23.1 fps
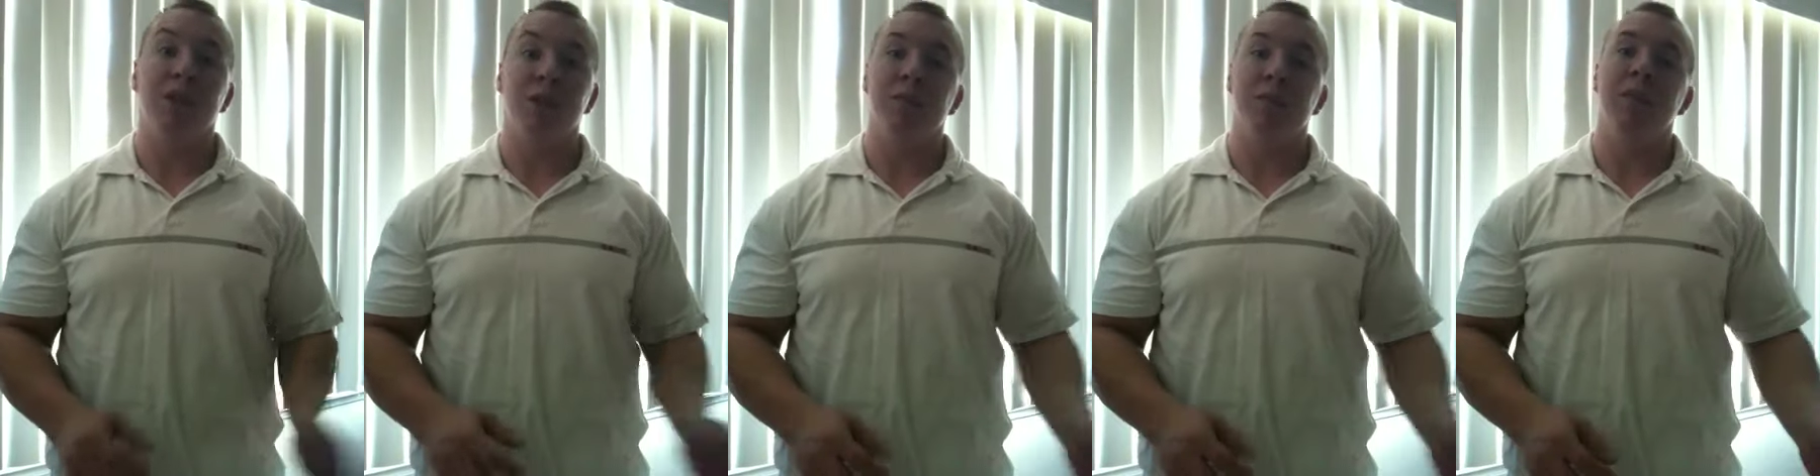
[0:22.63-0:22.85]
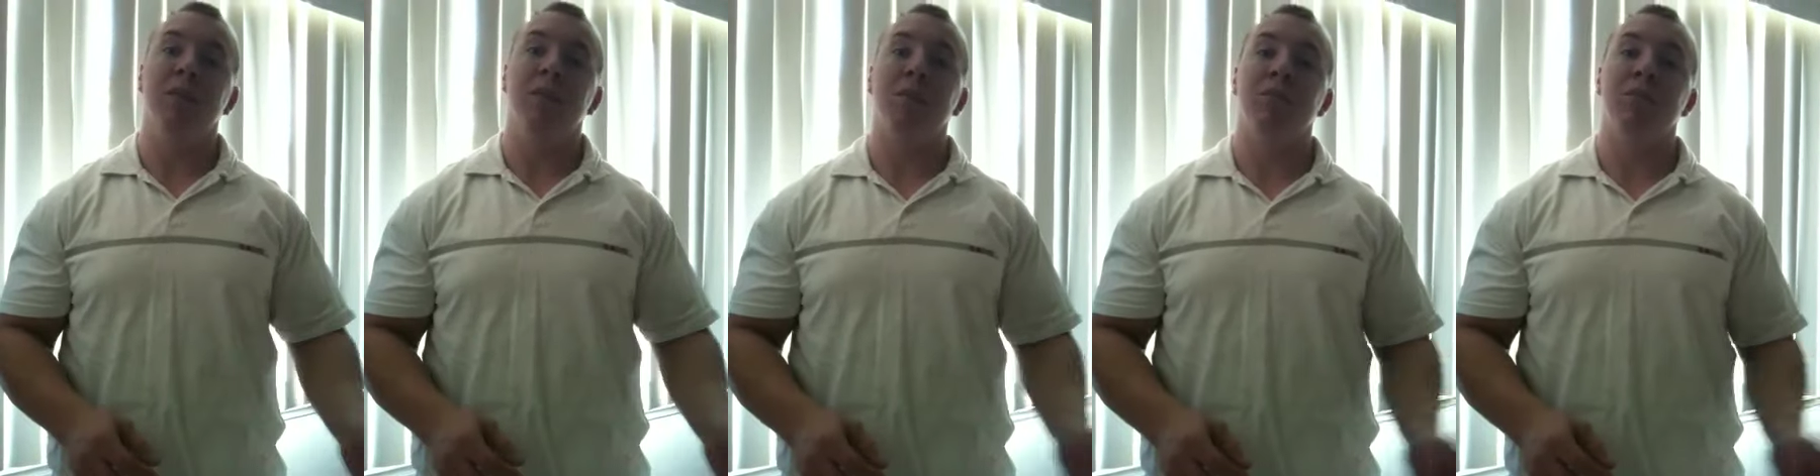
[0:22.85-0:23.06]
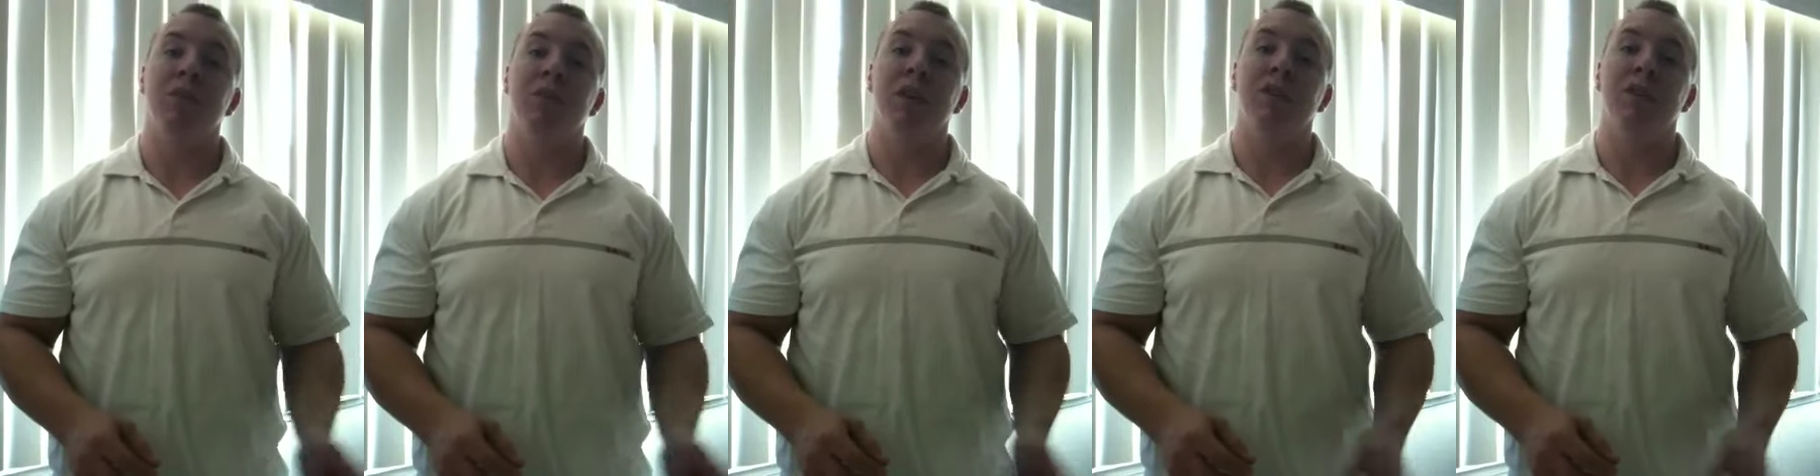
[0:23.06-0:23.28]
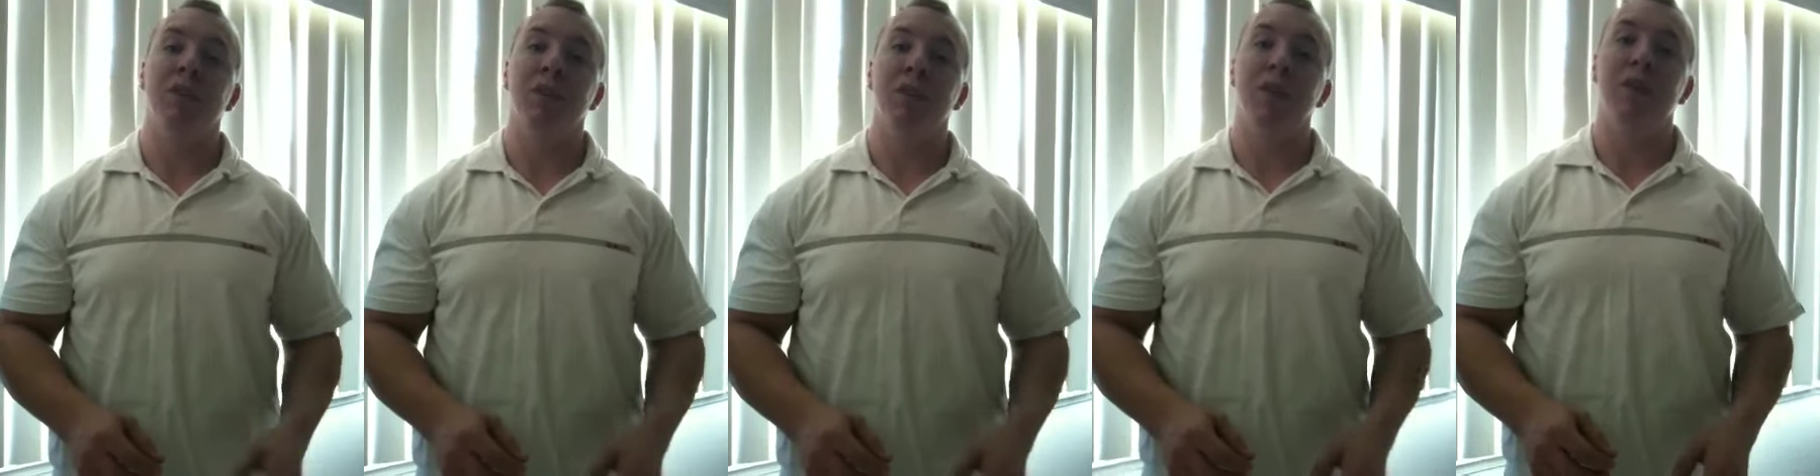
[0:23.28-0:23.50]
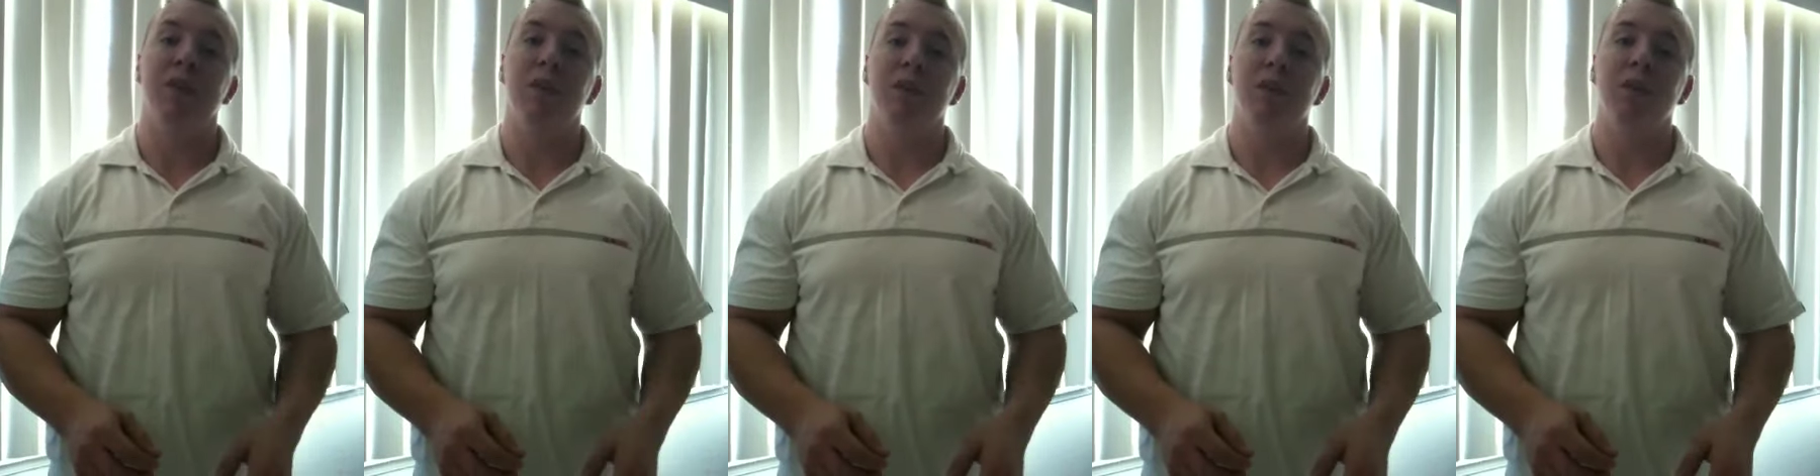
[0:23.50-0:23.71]
Send me a private
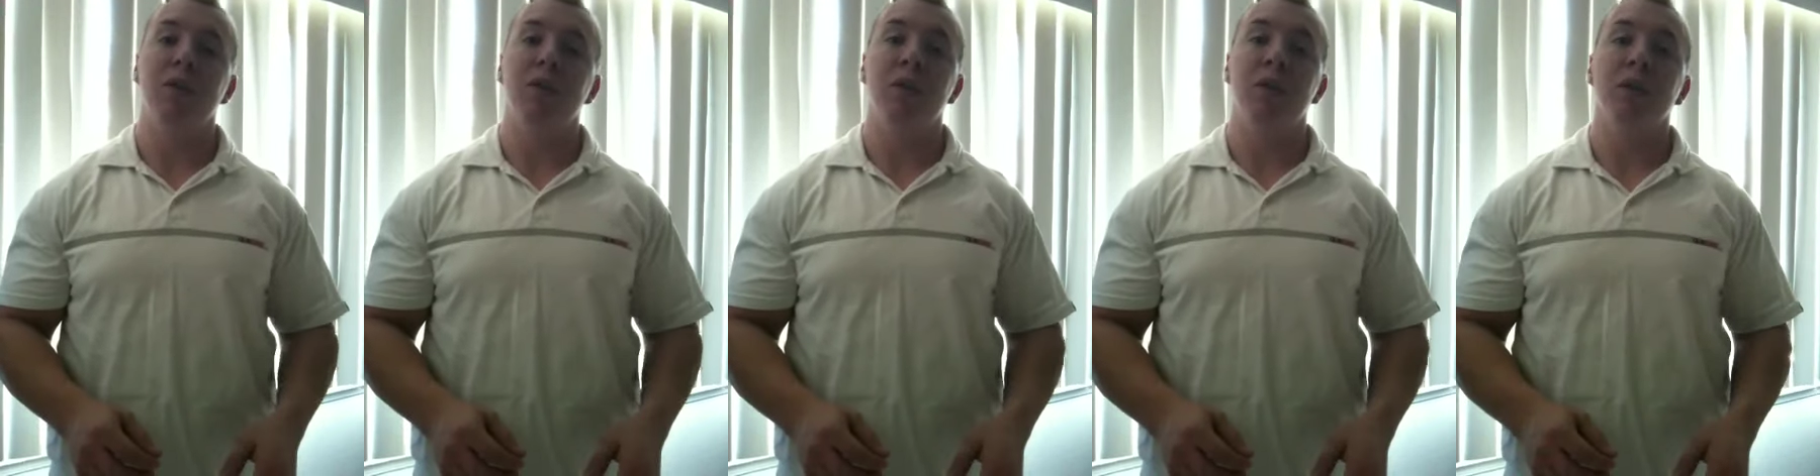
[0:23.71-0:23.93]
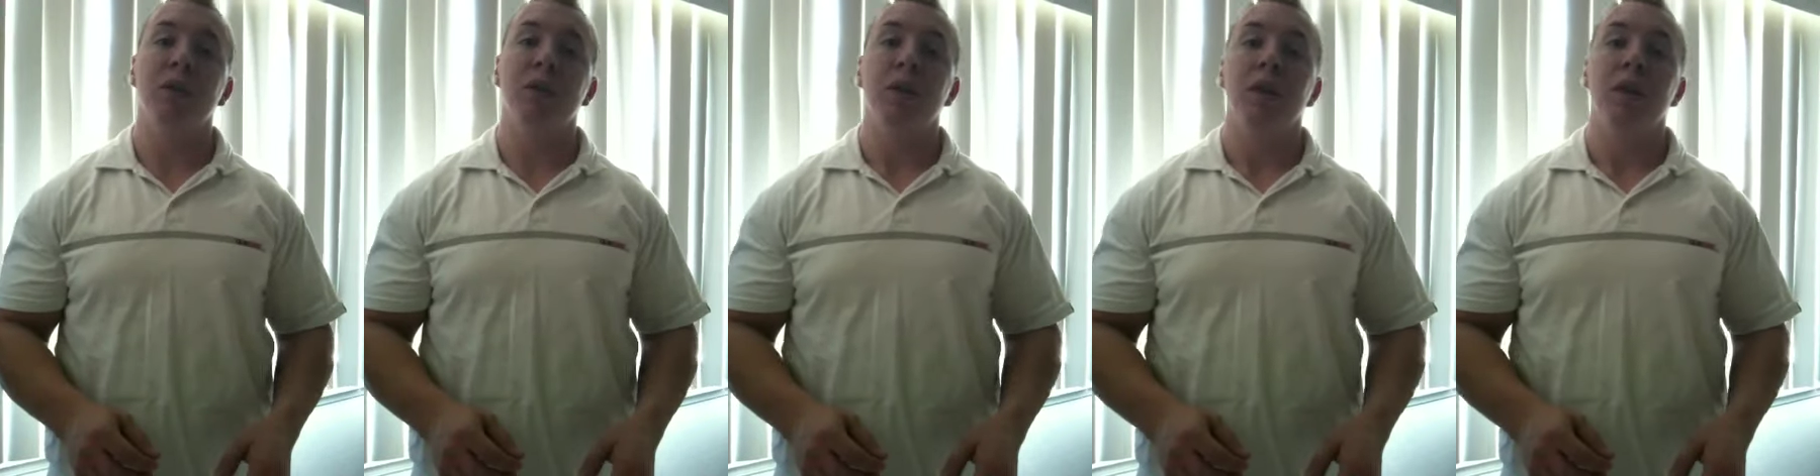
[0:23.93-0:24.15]
message.